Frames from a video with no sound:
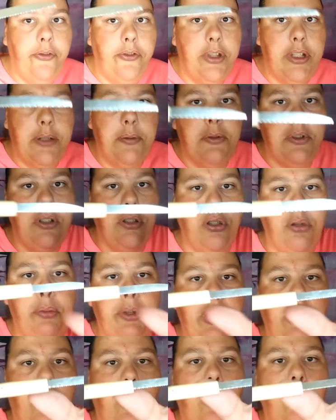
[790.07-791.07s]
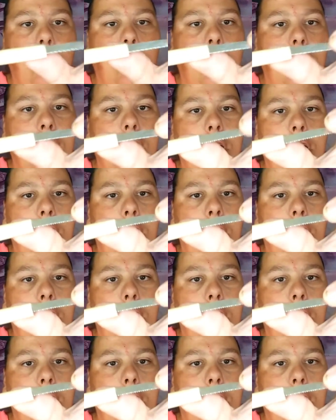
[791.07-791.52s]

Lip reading: This one's a little bit longer